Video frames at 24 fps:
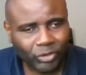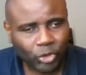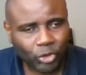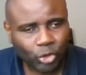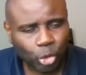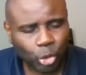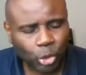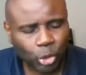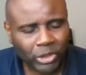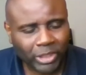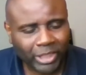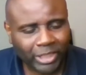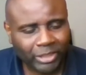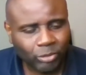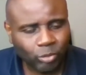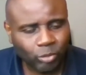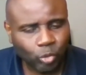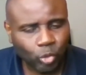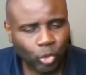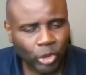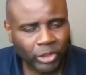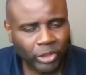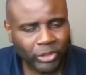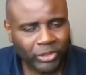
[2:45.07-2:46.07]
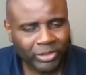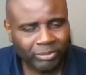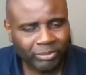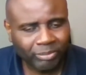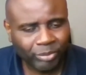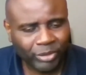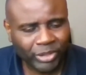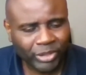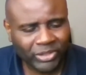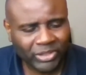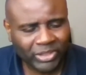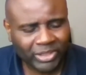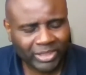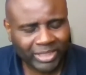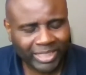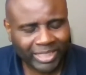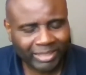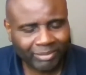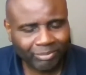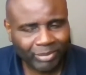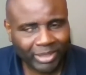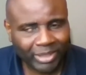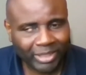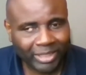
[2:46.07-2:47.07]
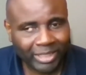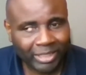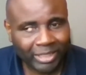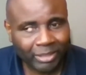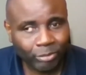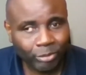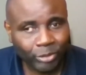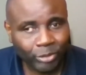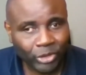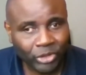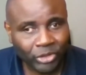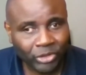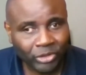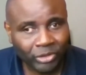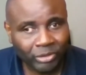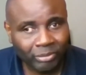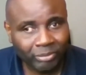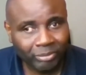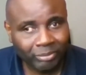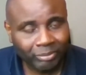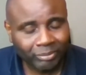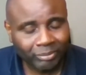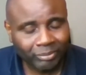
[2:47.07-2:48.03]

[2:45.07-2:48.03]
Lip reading: Torch has worked in places like Malawi